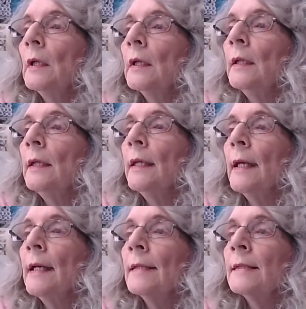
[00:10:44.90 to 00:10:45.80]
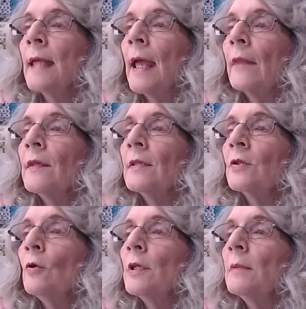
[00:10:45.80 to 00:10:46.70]
Yes, Kathy is
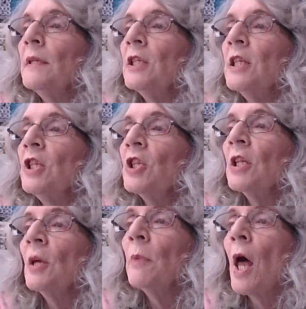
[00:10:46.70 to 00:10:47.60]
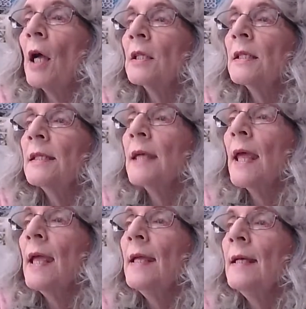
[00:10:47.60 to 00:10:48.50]
going to be teaching the block
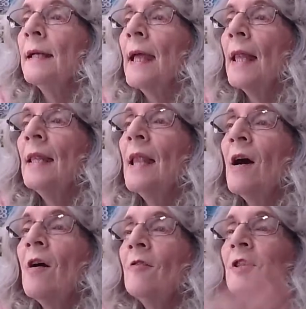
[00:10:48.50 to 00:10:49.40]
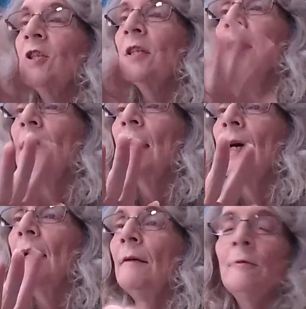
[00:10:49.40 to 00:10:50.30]
today. Hello,
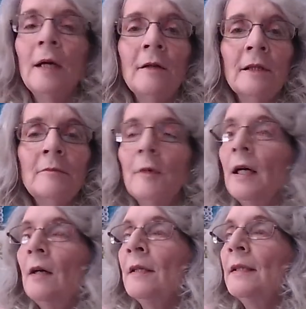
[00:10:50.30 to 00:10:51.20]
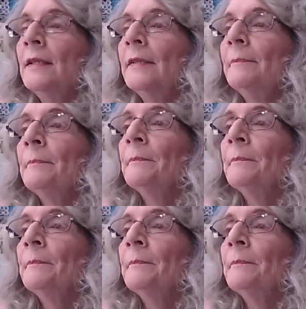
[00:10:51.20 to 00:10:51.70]
Sheila. Welcome, welcome.